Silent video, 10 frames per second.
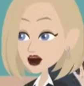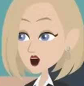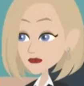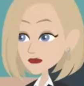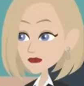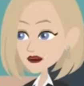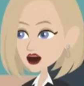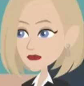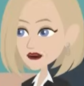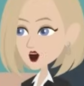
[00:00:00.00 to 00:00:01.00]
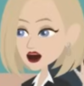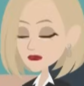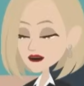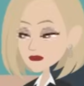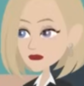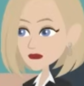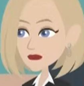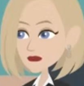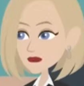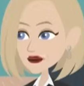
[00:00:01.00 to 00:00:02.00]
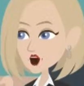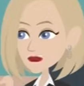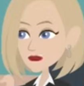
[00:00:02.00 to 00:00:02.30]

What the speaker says: The best way to become comfortable with these